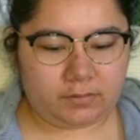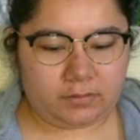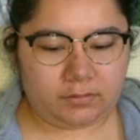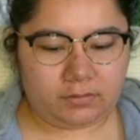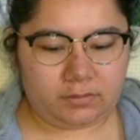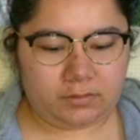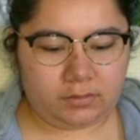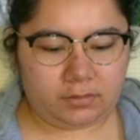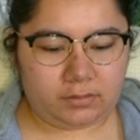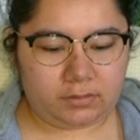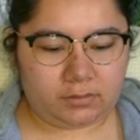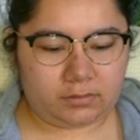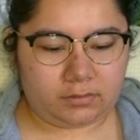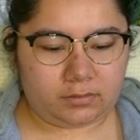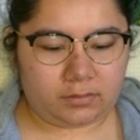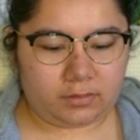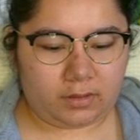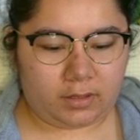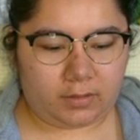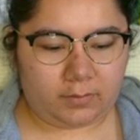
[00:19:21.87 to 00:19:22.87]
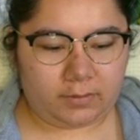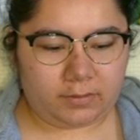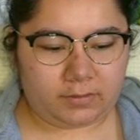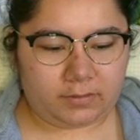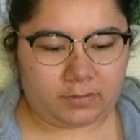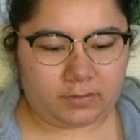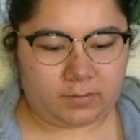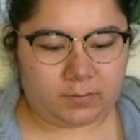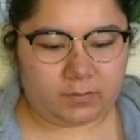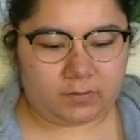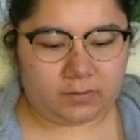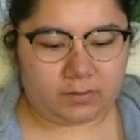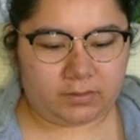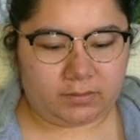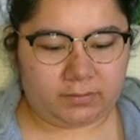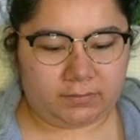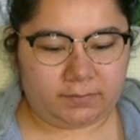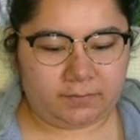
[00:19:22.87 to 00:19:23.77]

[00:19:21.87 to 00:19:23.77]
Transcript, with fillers: to do your hobbies anymore.